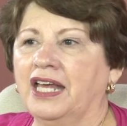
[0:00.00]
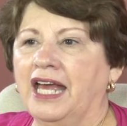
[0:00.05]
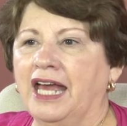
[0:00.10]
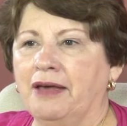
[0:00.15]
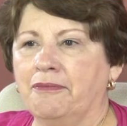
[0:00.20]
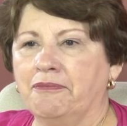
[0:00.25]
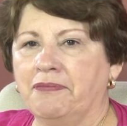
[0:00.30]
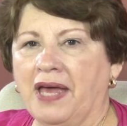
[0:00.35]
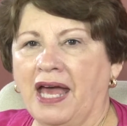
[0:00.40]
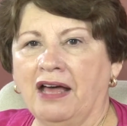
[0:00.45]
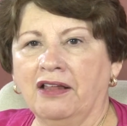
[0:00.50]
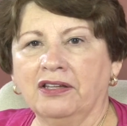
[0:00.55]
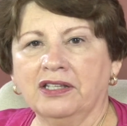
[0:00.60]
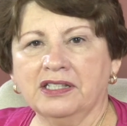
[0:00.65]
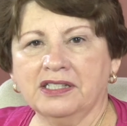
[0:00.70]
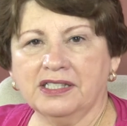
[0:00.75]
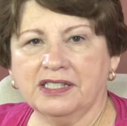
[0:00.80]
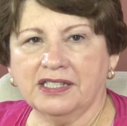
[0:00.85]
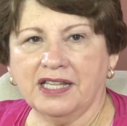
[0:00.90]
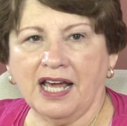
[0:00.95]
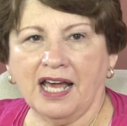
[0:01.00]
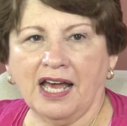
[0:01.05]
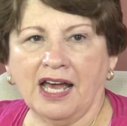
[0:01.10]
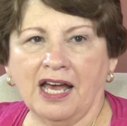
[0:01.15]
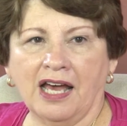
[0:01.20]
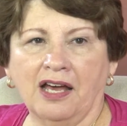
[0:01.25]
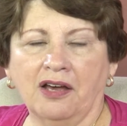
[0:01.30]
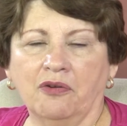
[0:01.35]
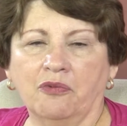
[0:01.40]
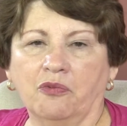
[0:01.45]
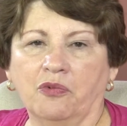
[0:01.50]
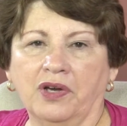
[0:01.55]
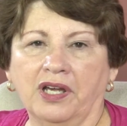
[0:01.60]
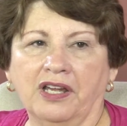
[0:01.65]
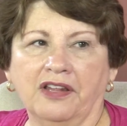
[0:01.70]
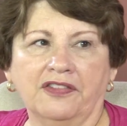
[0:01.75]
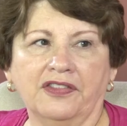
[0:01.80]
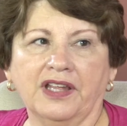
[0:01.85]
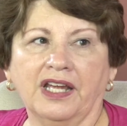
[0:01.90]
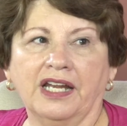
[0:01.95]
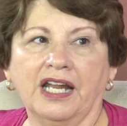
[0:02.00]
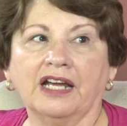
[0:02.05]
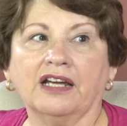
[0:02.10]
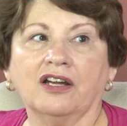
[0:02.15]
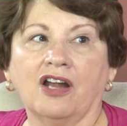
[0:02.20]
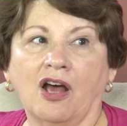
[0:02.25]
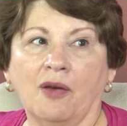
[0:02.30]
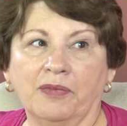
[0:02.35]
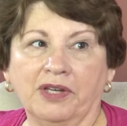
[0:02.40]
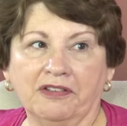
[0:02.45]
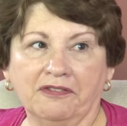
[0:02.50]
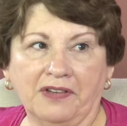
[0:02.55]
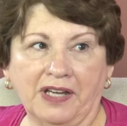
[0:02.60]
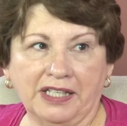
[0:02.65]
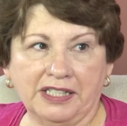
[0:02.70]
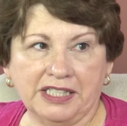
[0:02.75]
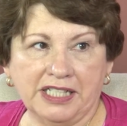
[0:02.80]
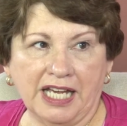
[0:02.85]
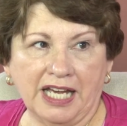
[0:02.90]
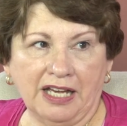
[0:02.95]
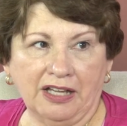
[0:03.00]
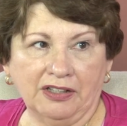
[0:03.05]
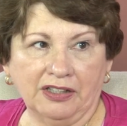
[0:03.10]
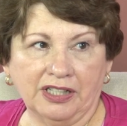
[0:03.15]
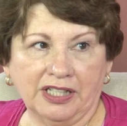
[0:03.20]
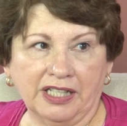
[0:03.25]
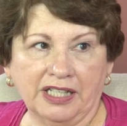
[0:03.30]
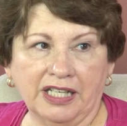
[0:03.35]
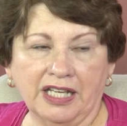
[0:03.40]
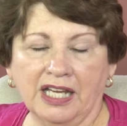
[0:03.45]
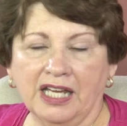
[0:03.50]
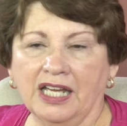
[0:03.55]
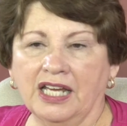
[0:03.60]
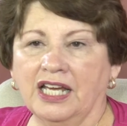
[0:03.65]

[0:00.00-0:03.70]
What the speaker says: and balance that with an economic vitality.